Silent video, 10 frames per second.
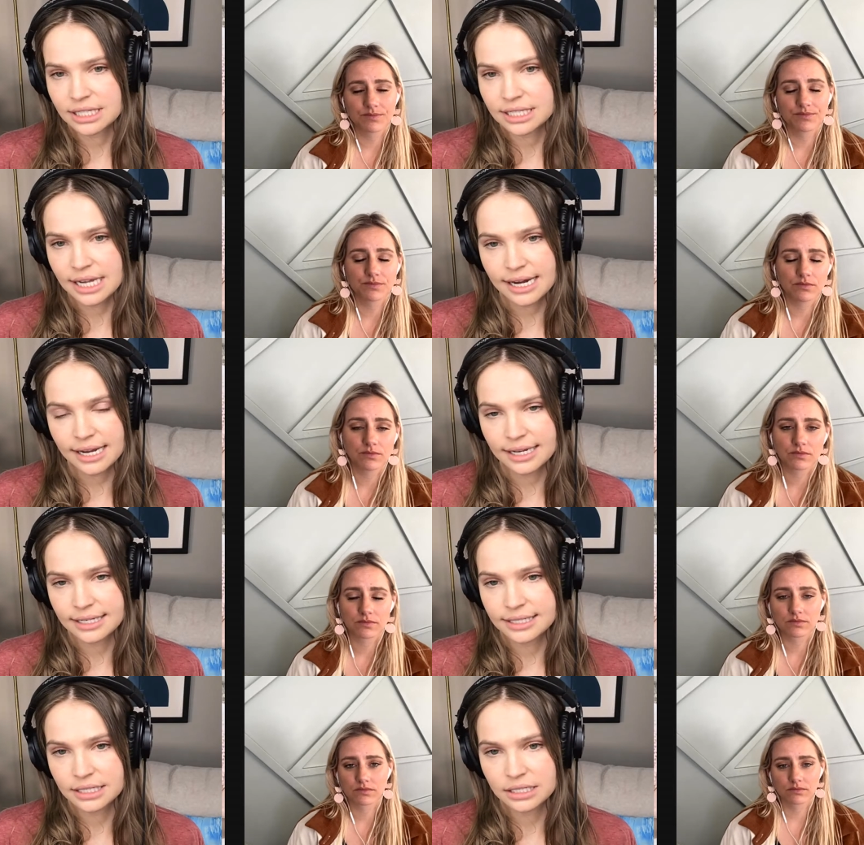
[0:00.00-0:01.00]

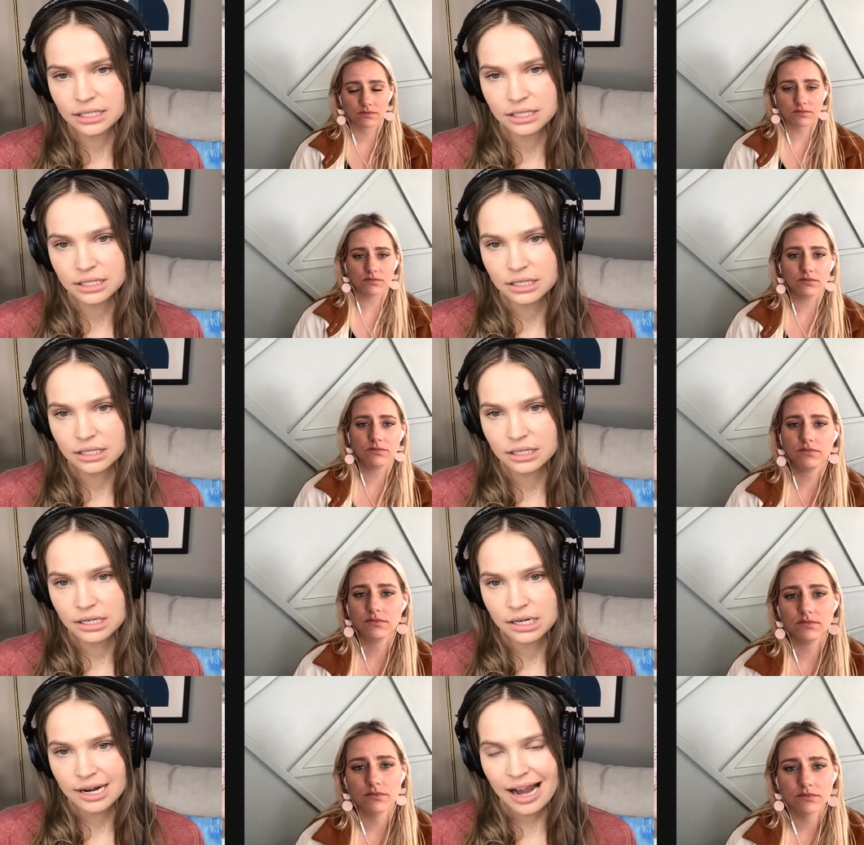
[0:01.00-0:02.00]
Speaker 1: decided.
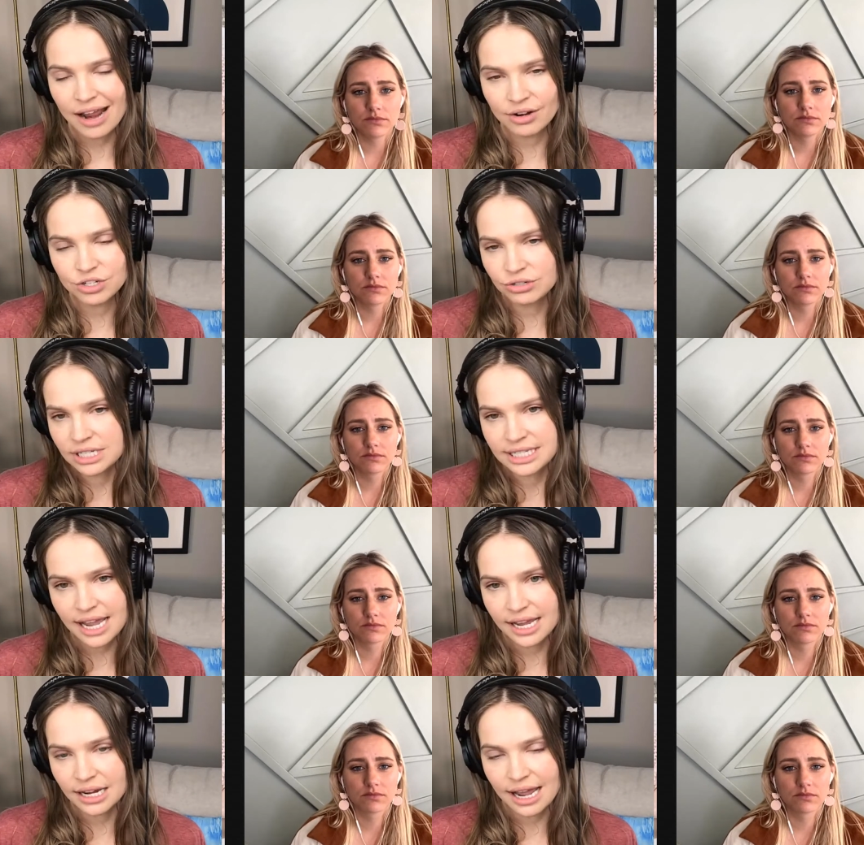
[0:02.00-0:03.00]
How did you
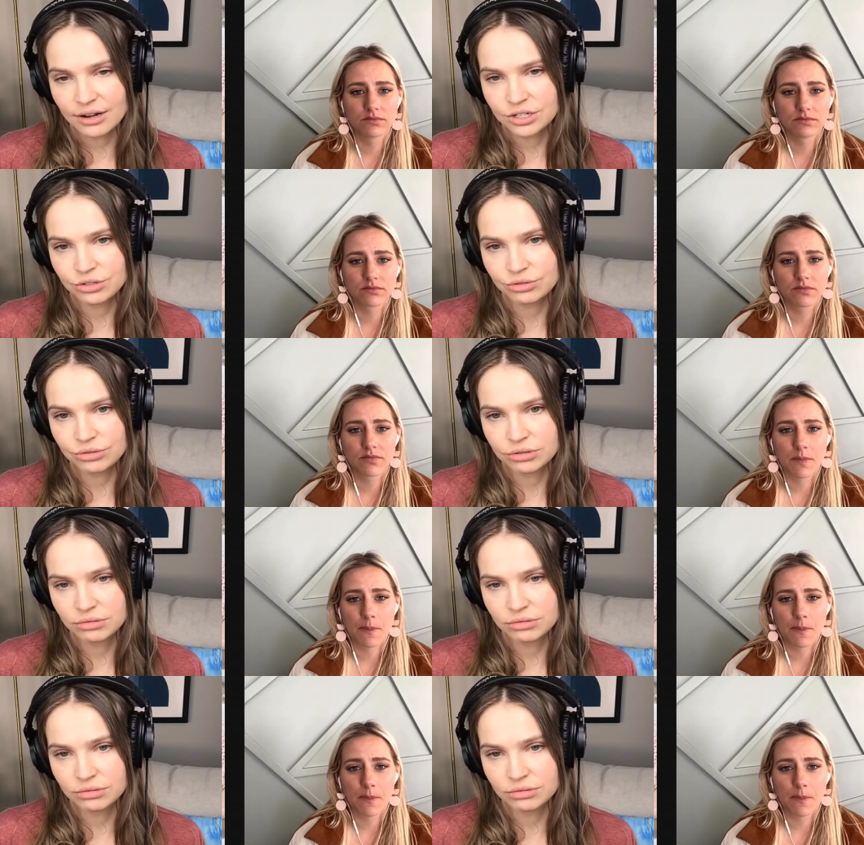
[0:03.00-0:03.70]
decide? How did you?